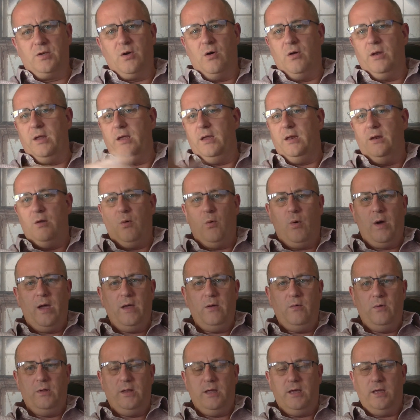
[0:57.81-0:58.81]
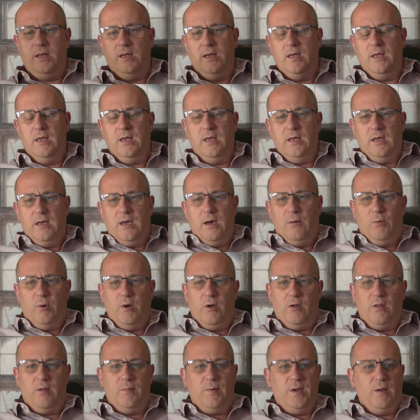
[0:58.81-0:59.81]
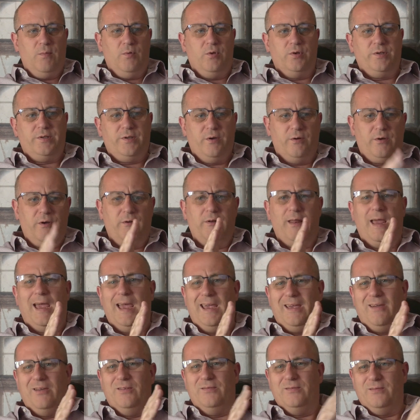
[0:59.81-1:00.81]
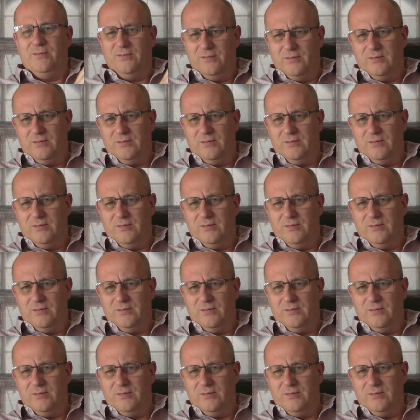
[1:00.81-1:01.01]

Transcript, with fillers: got it, and away with it where other people are still going, hang on,